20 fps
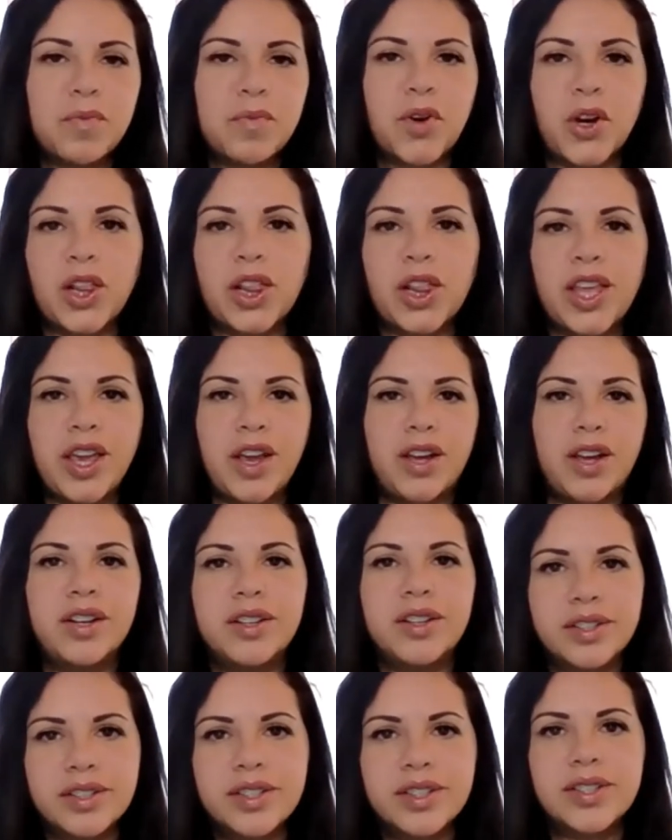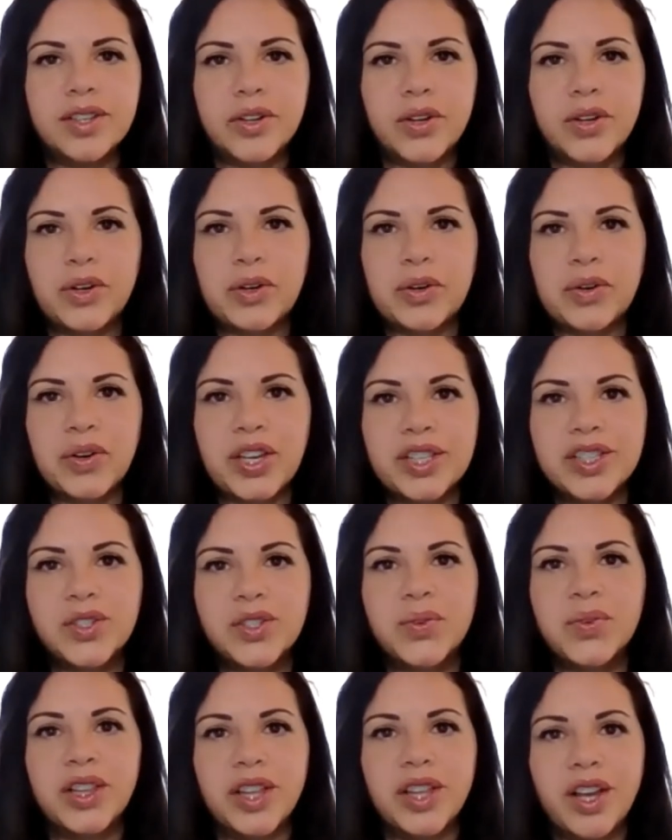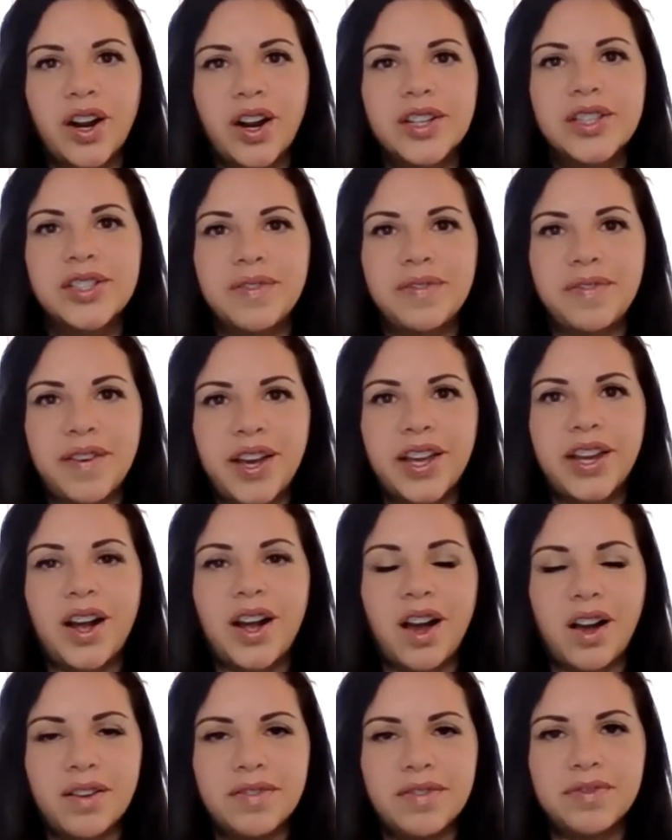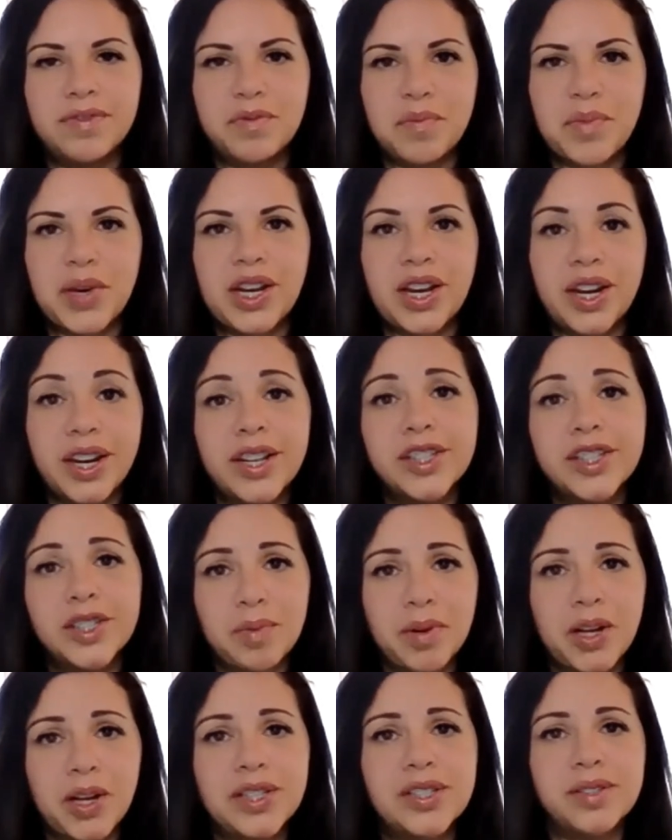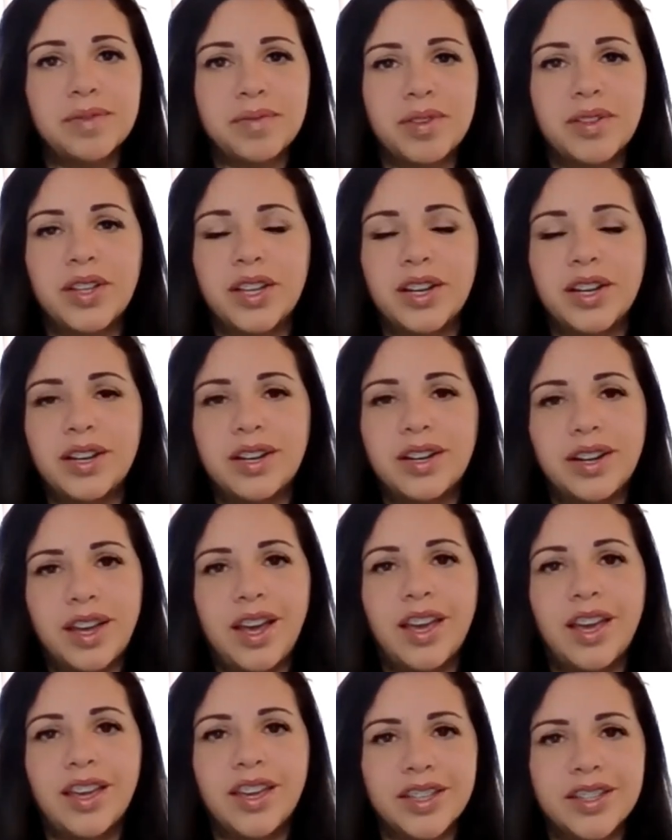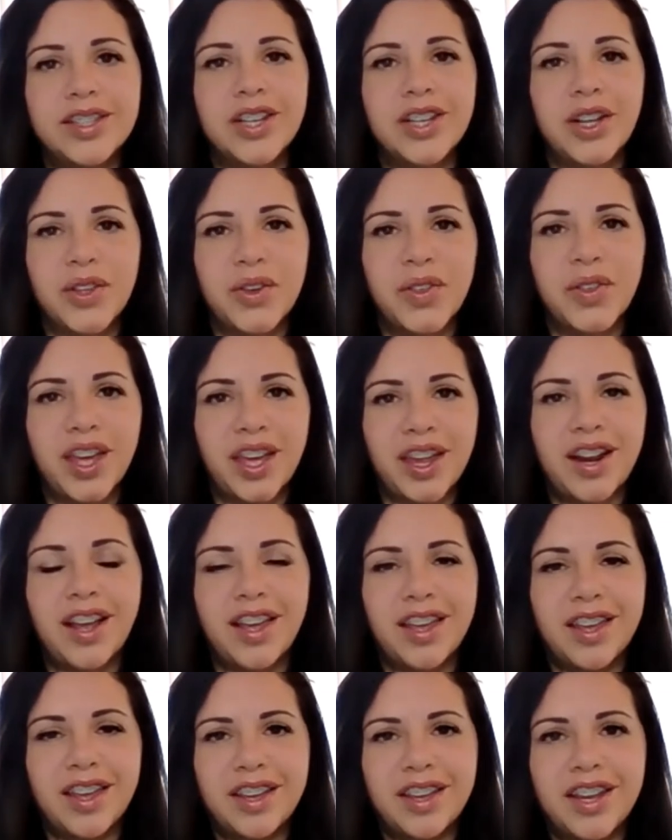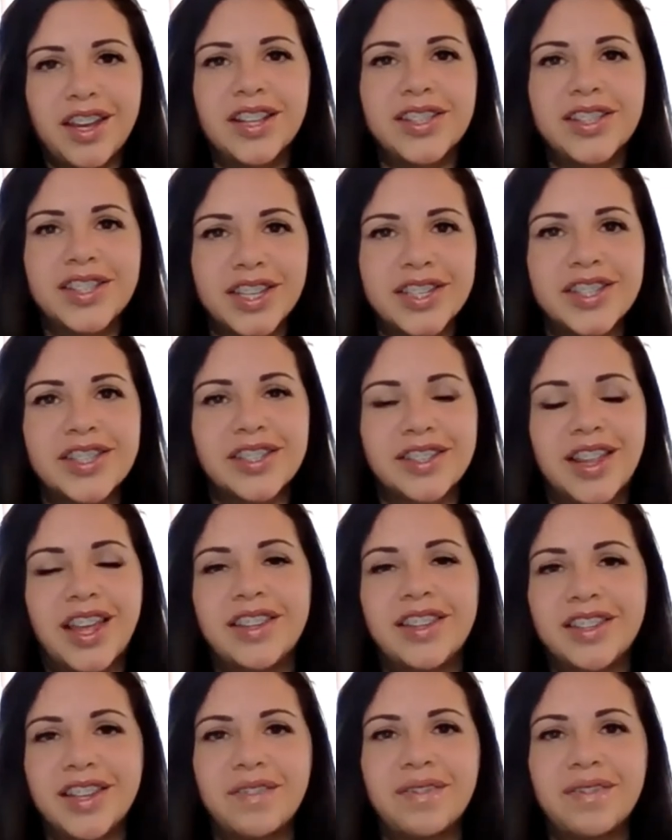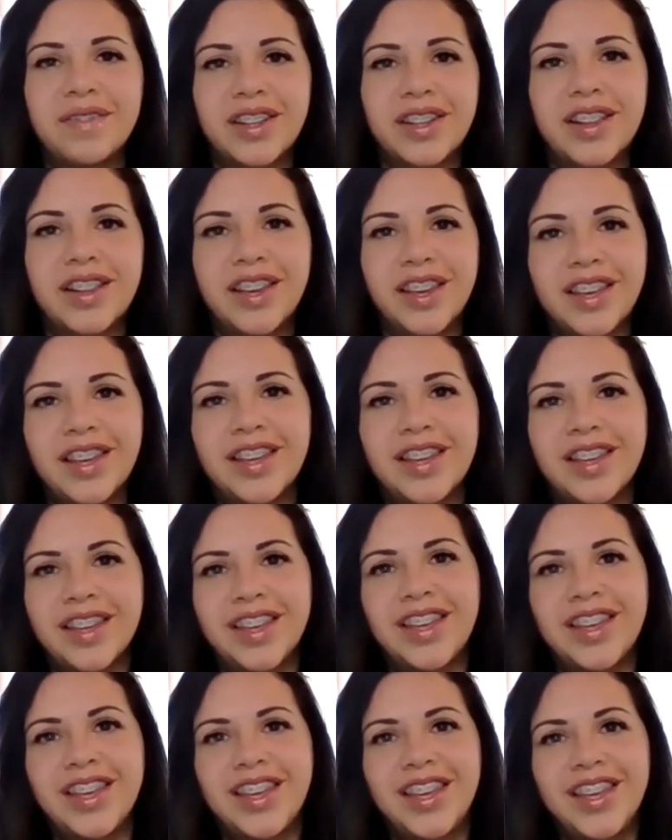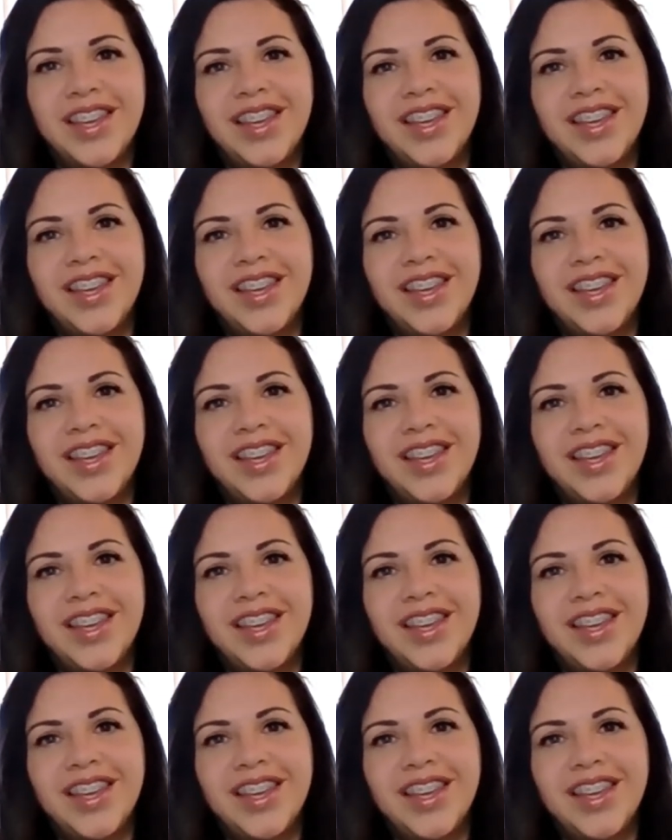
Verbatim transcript: early on. So it's really hard to fight off, but it is possible. And I can tell you that. I can attest to that, definitely. That's so